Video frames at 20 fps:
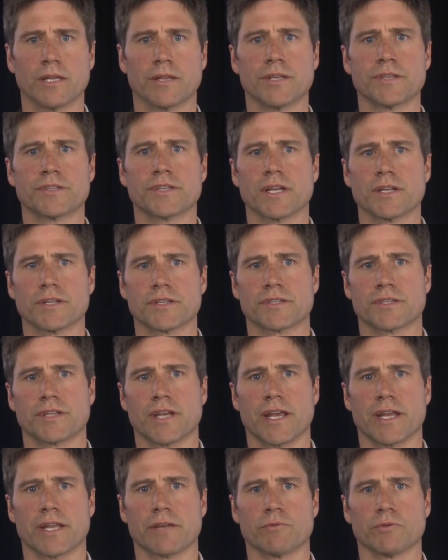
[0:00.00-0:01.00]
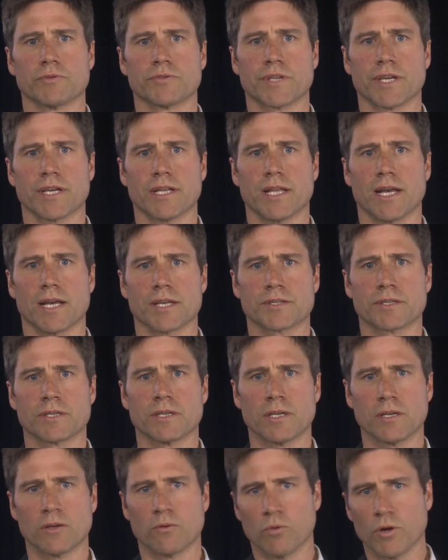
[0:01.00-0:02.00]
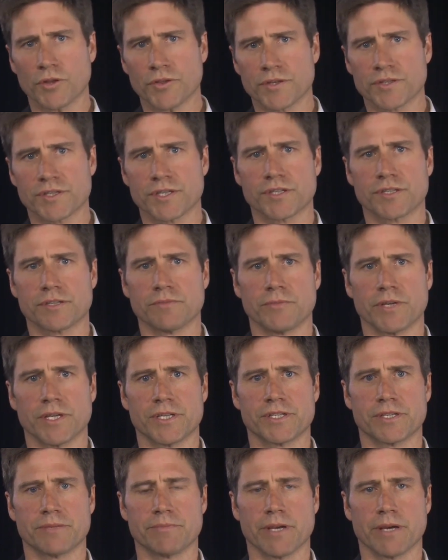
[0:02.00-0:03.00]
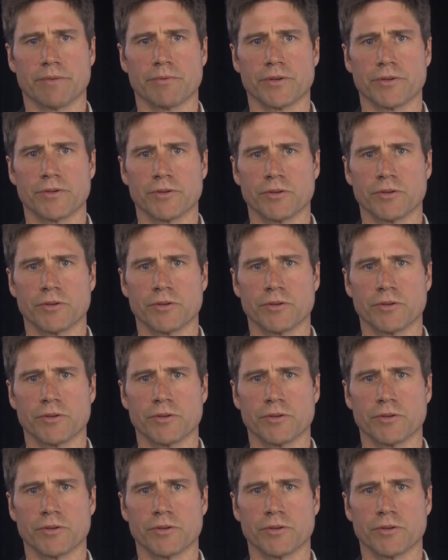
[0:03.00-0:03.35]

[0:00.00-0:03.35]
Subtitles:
This understanding will tell us what the system needs to be able to